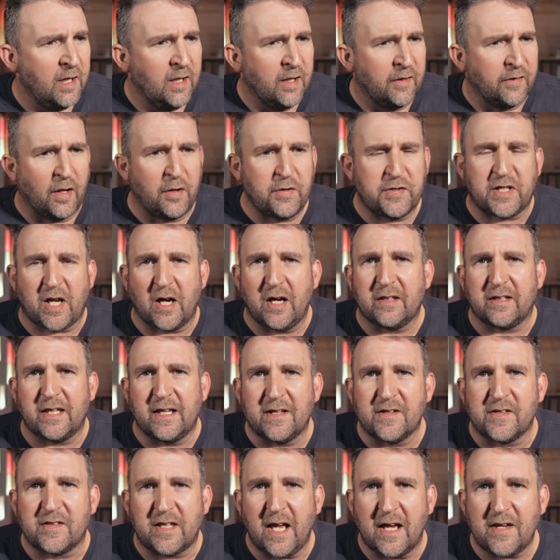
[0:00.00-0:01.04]
those kind of
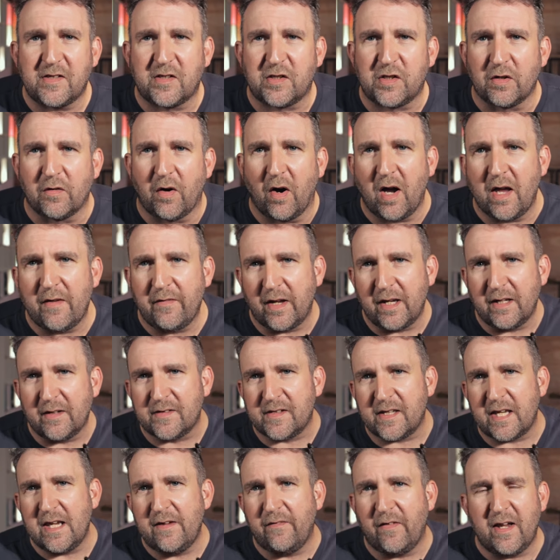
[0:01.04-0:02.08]
things. Desks arriving,
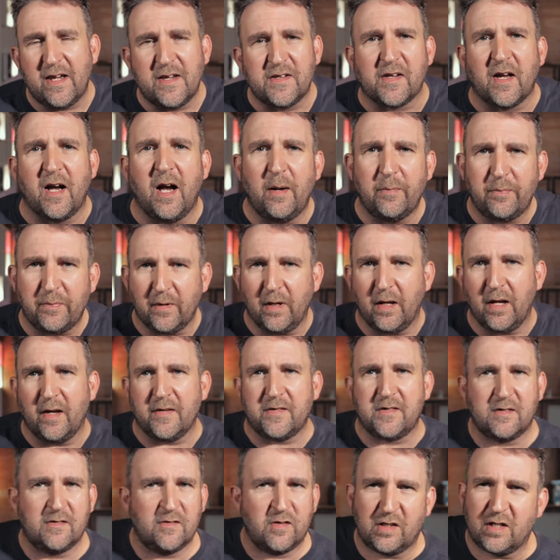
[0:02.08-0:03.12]
TVs up,
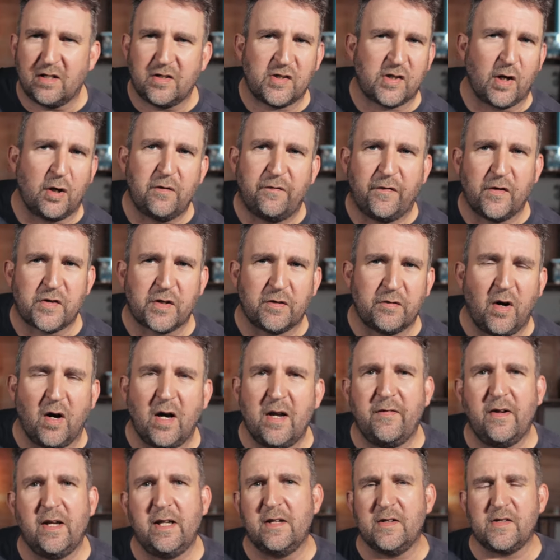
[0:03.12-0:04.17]
sofas
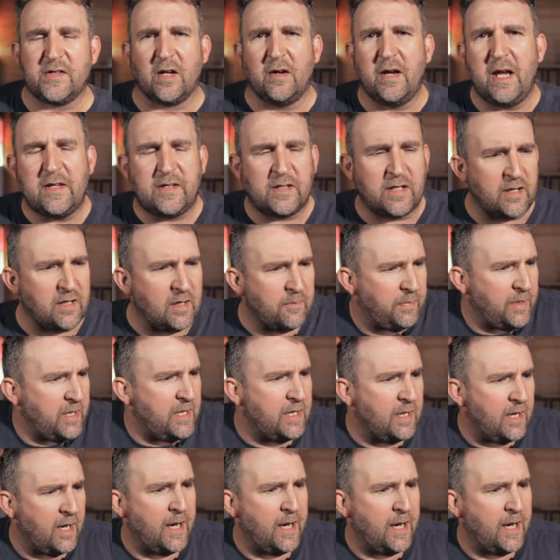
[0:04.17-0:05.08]
arriving. So it's gonna be